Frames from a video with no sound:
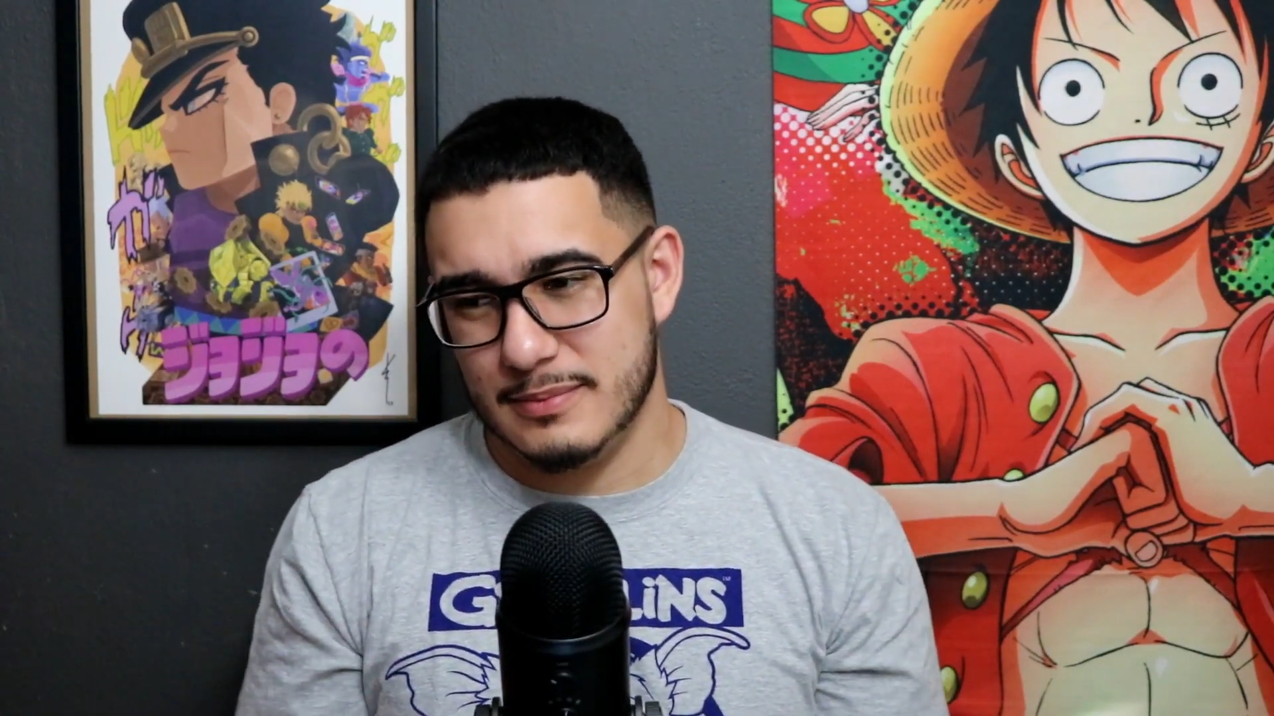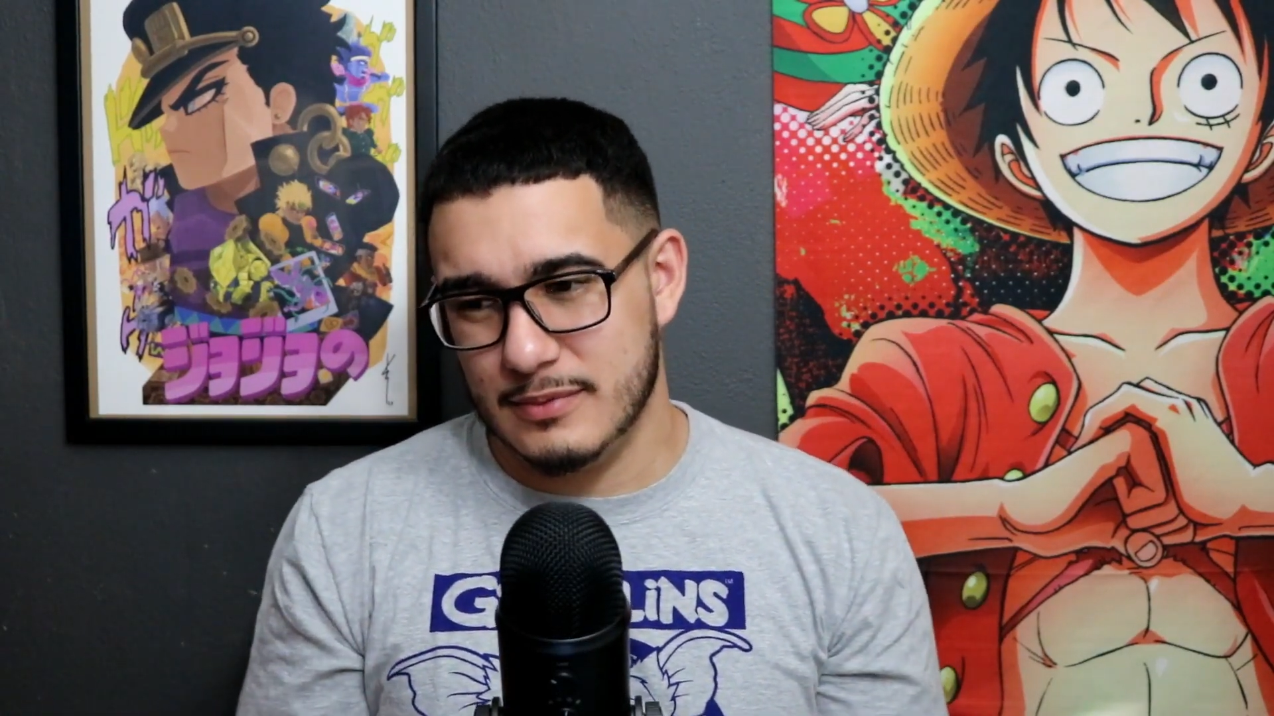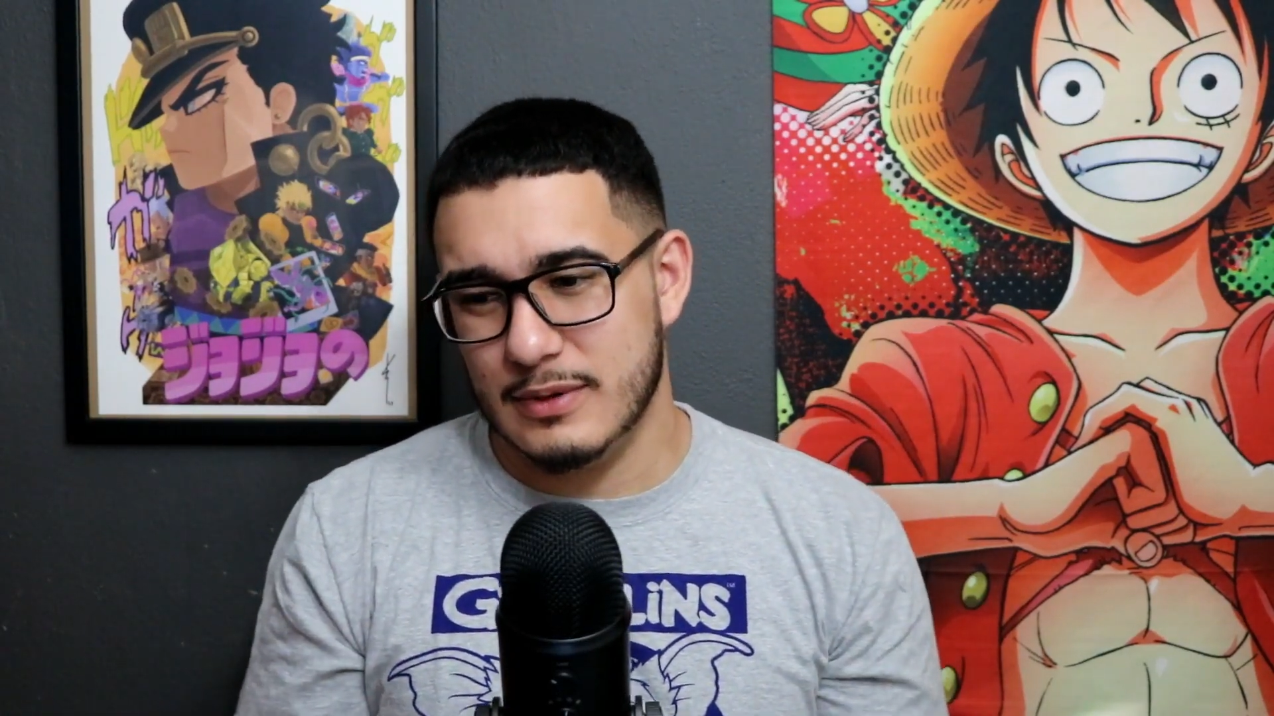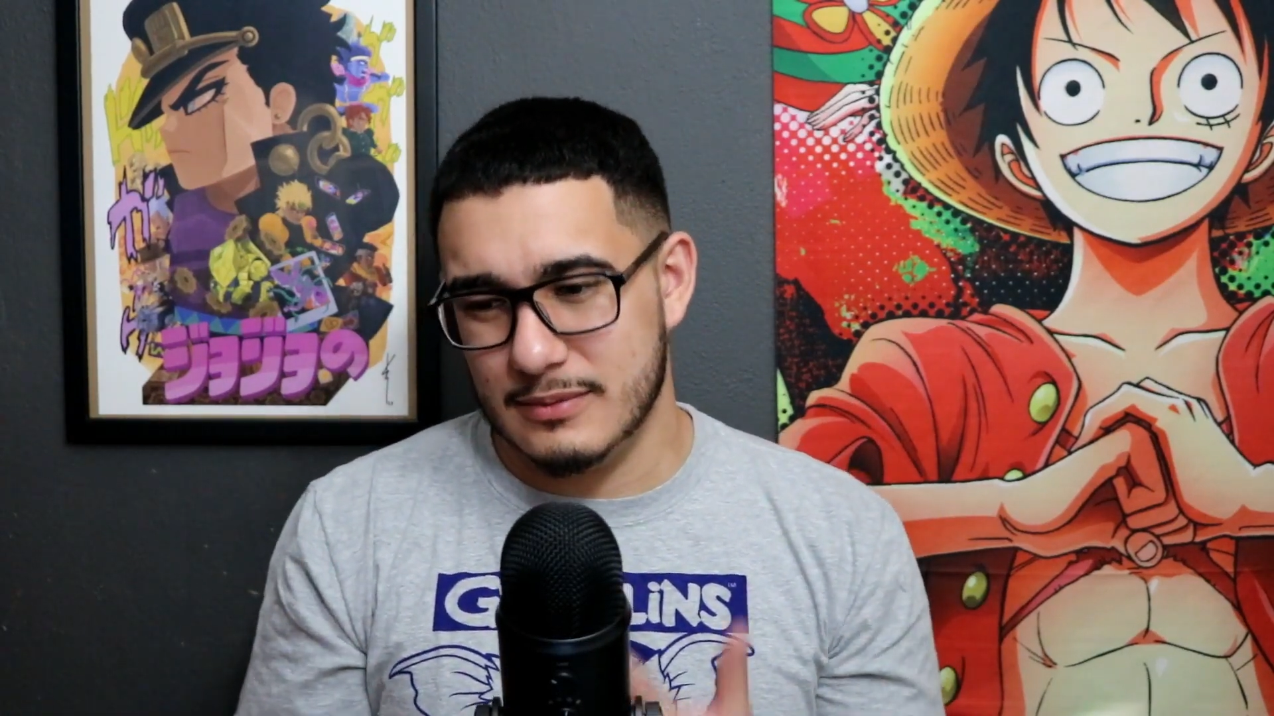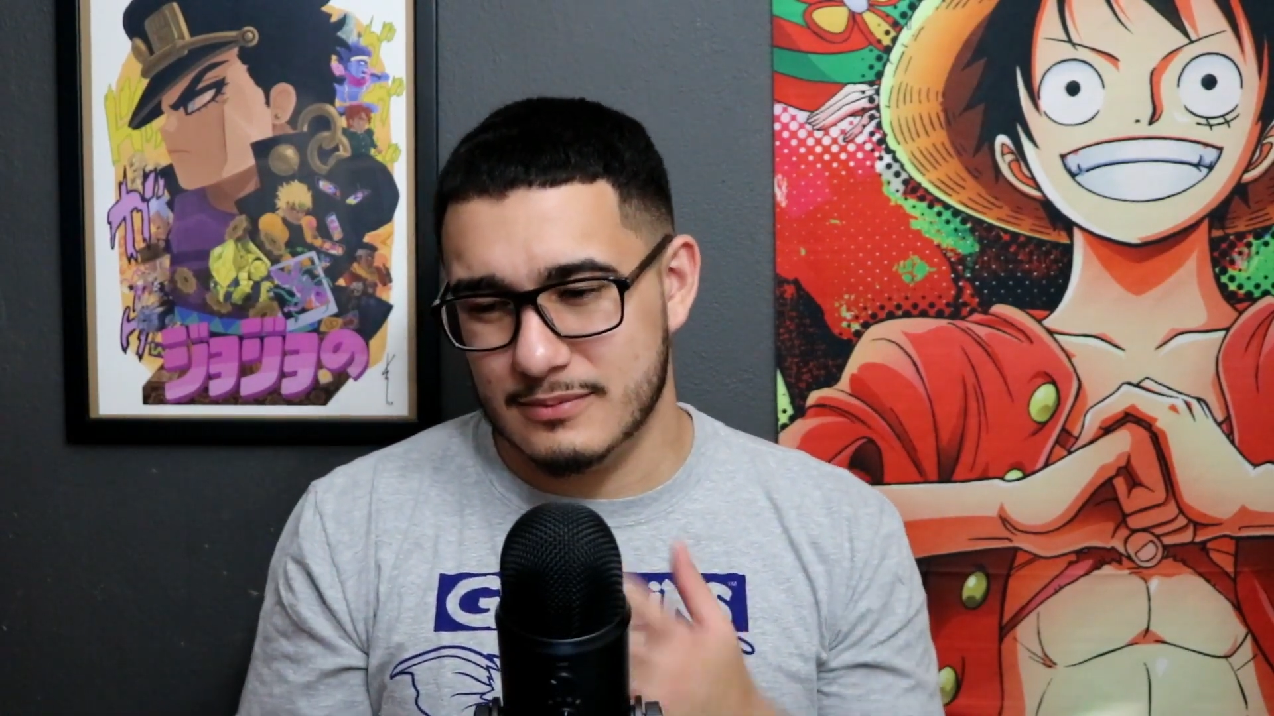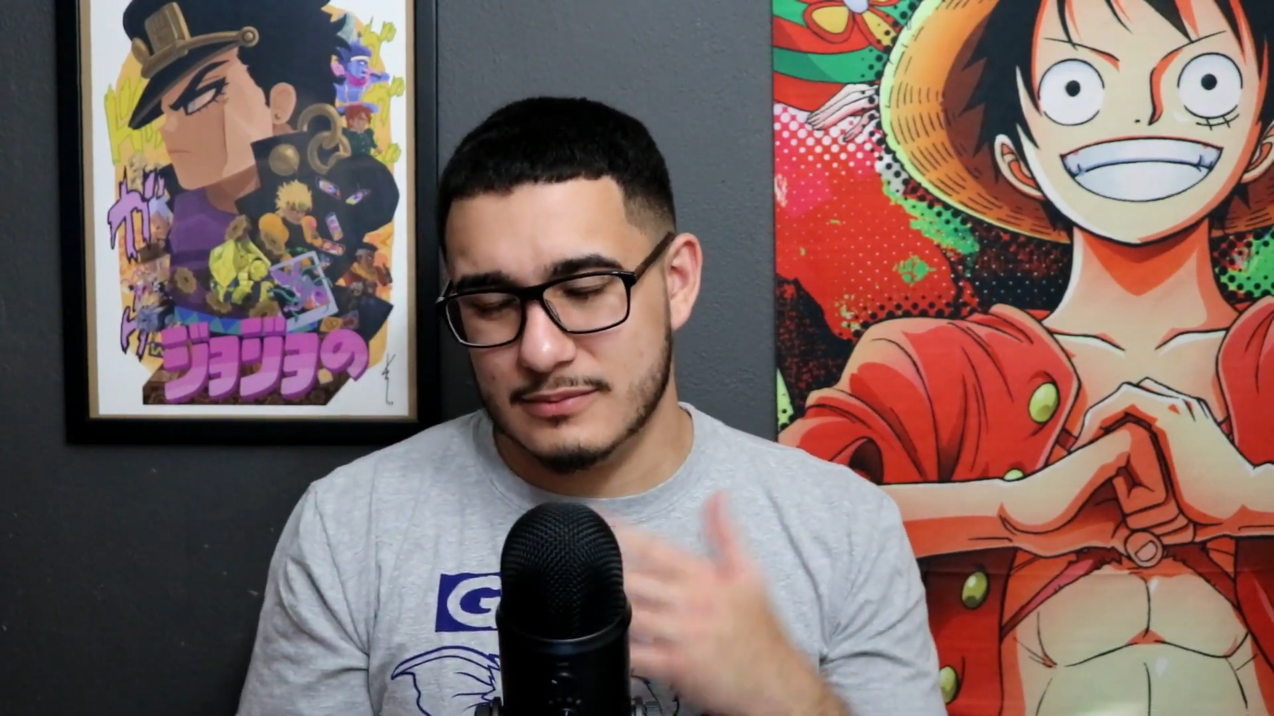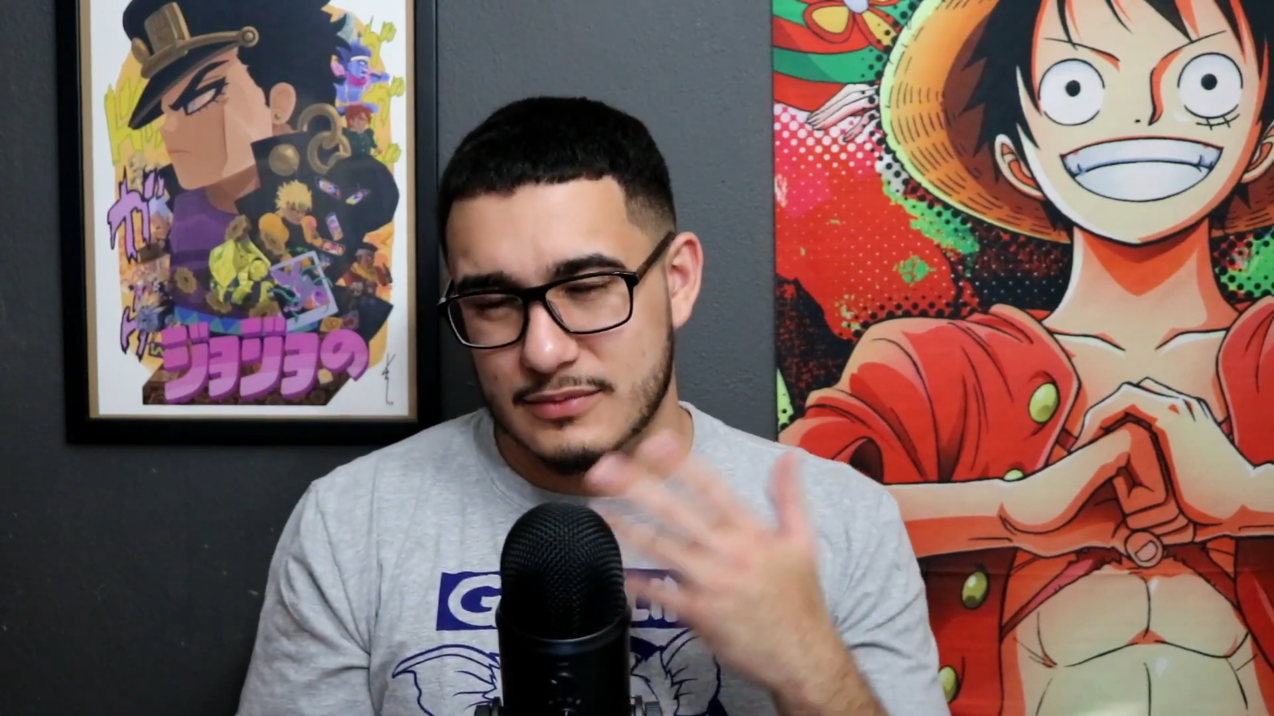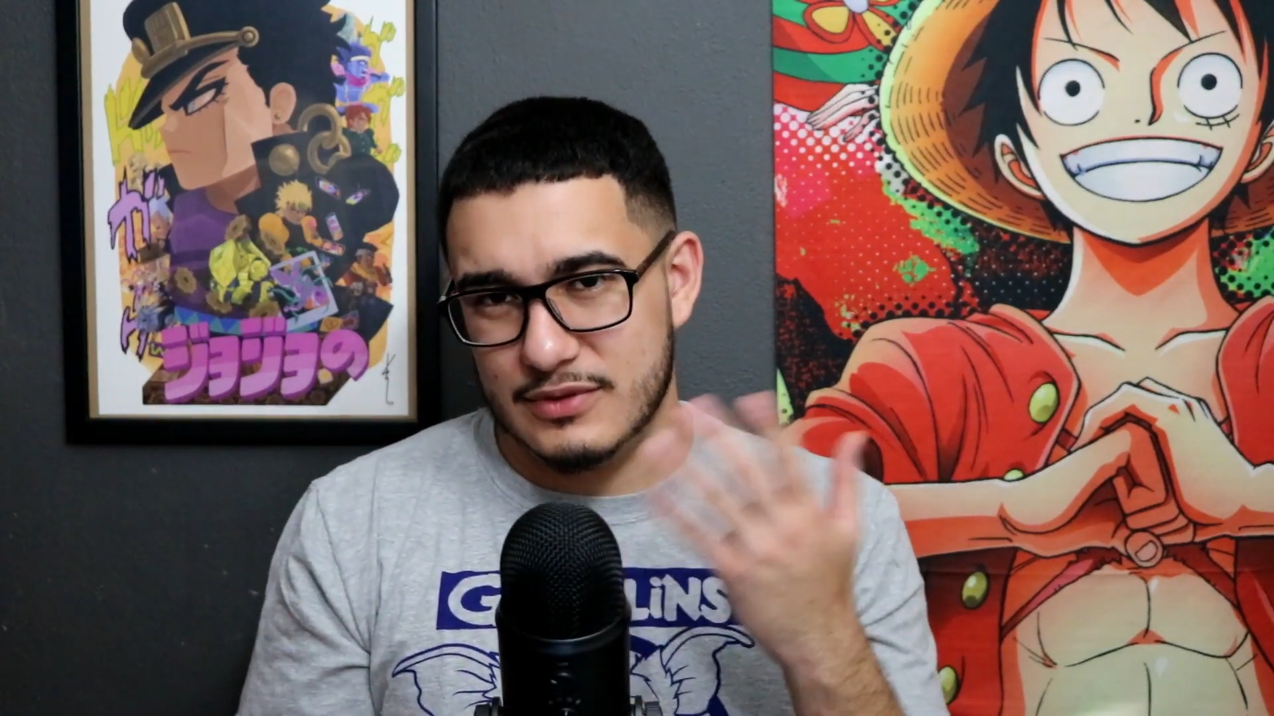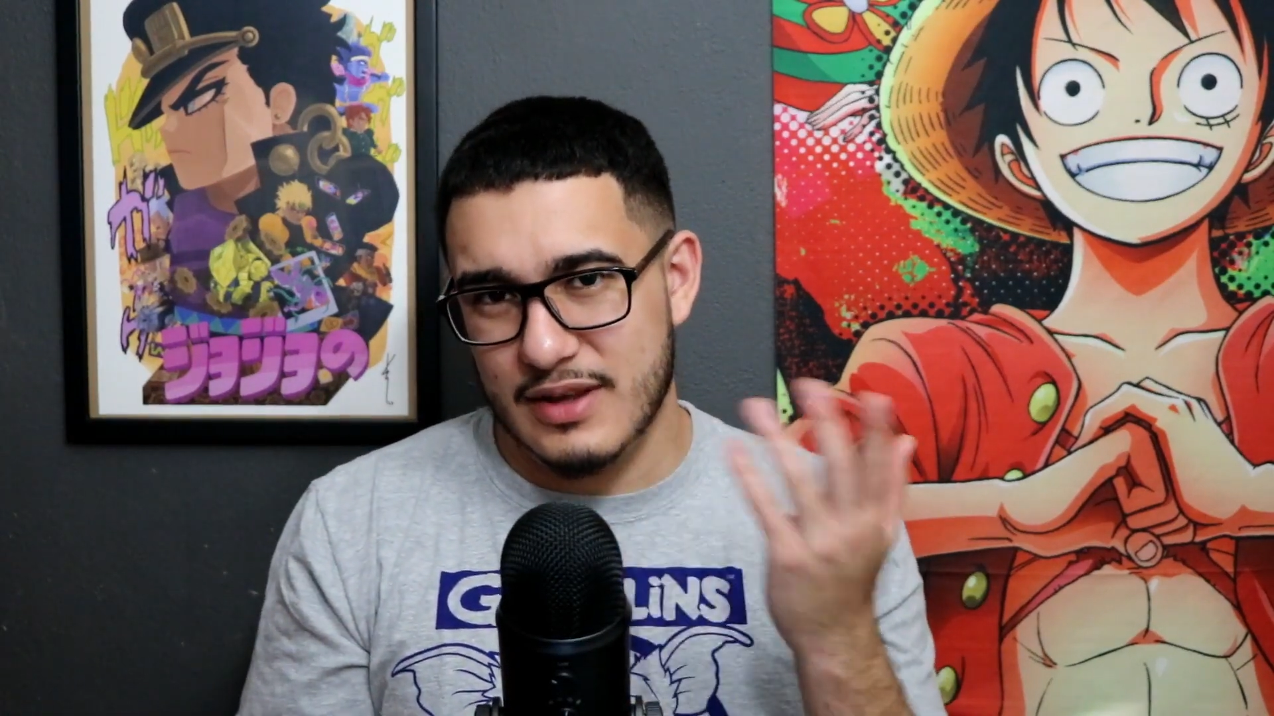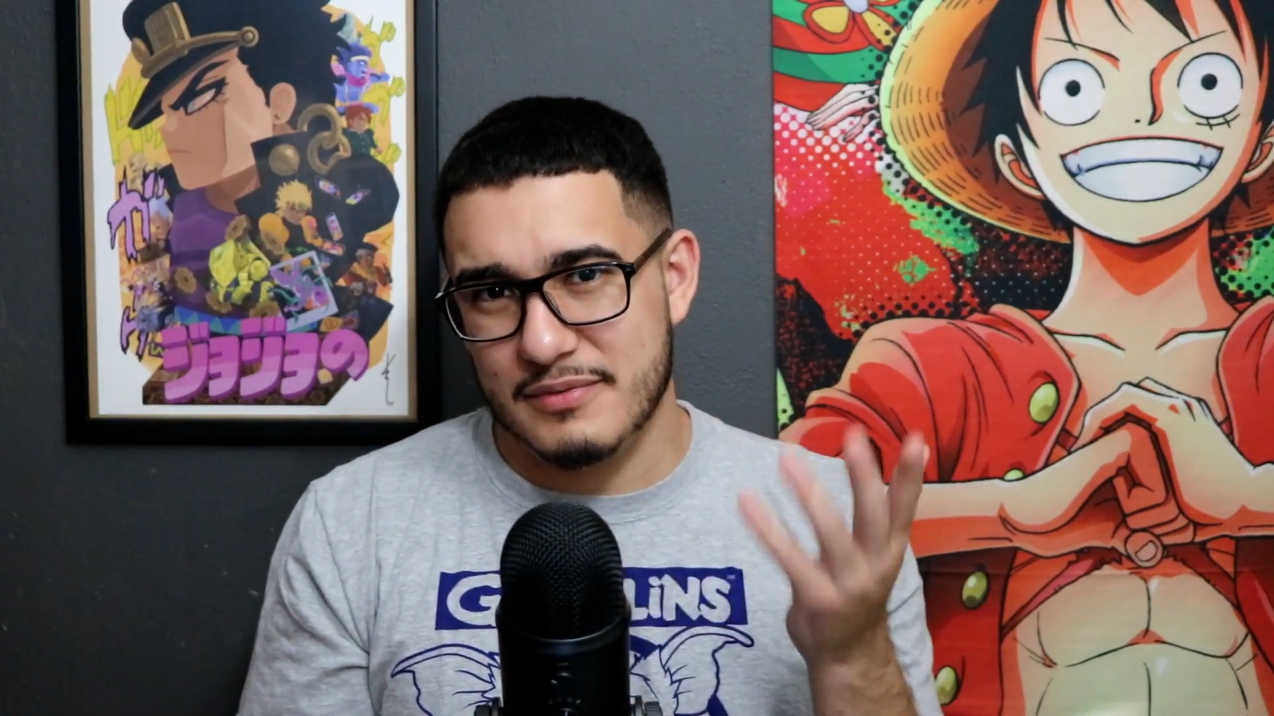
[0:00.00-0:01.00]
Well,
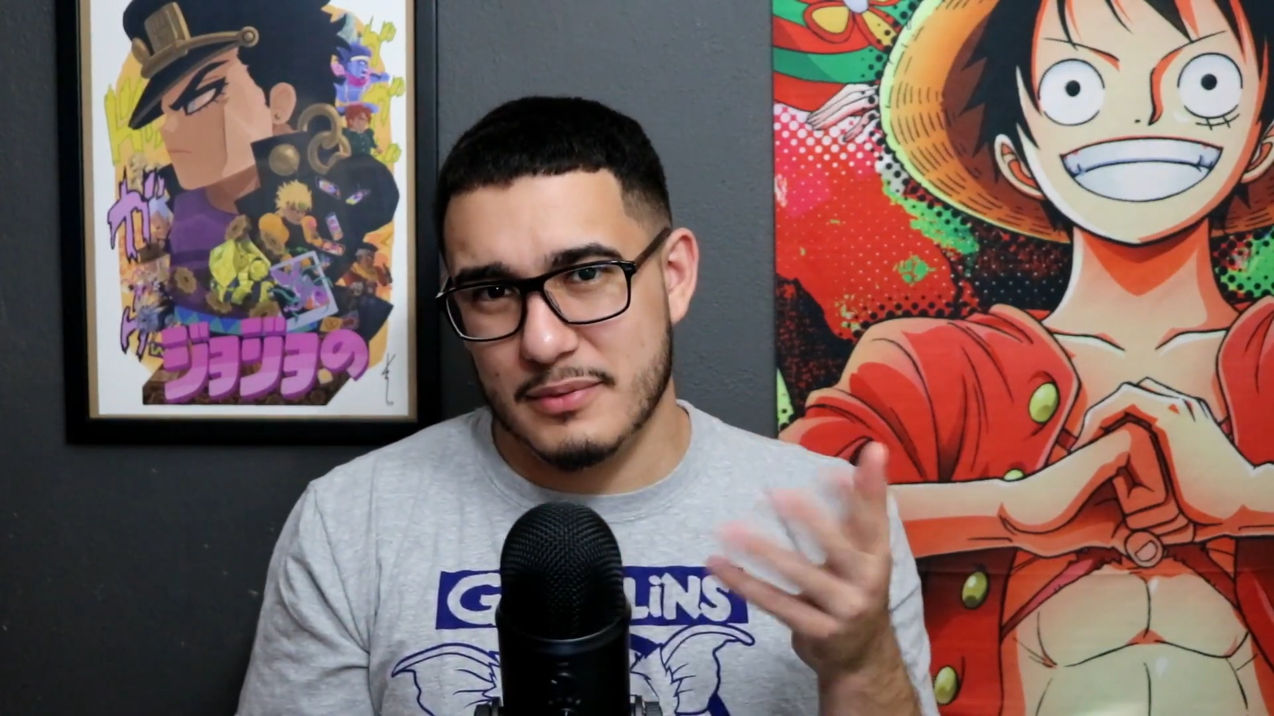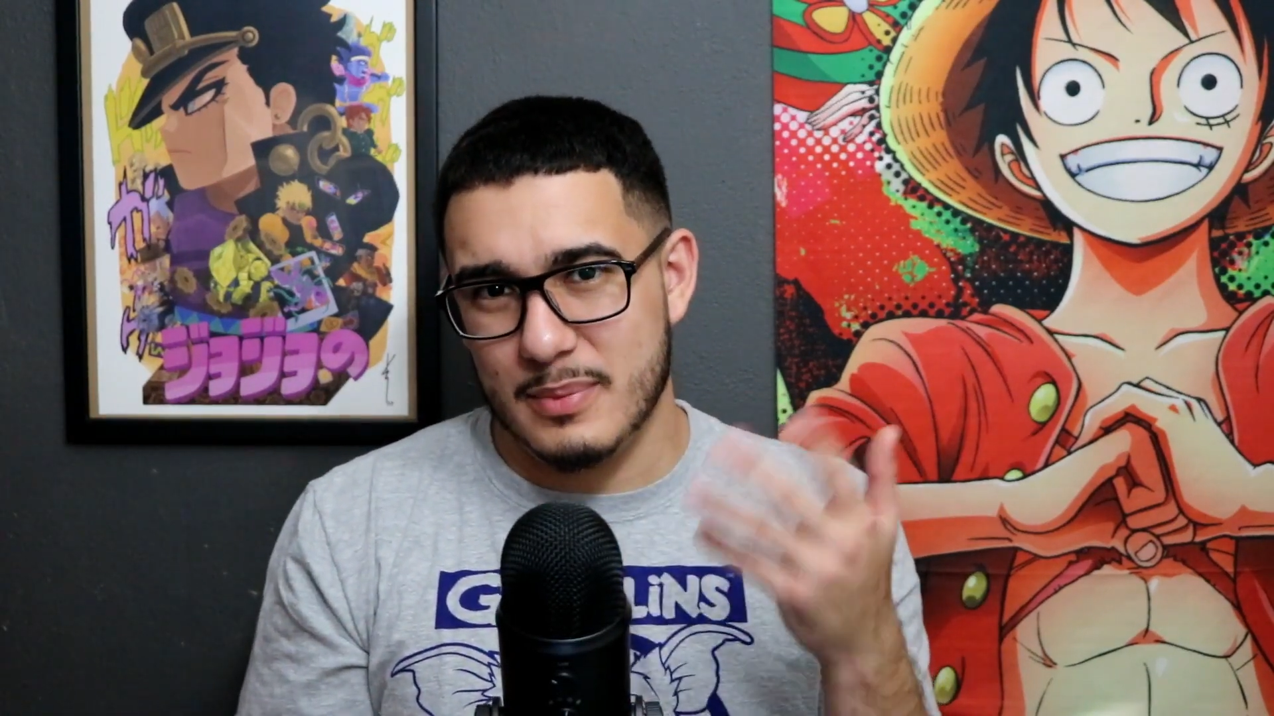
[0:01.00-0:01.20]
7